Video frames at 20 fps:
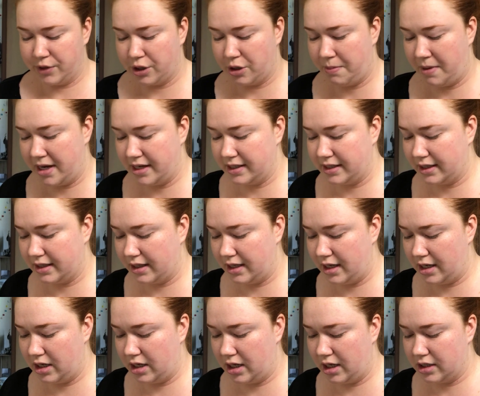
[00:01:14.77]
So
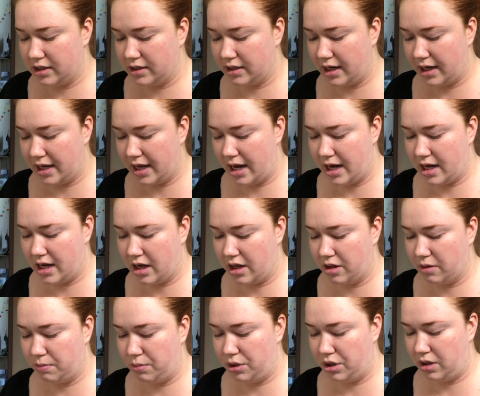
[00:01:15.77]
basically it's like any
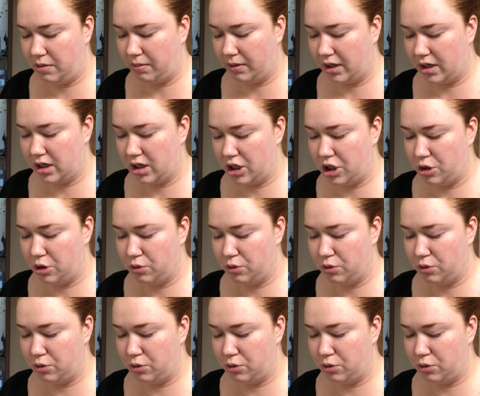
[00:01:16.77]
other beauty blender.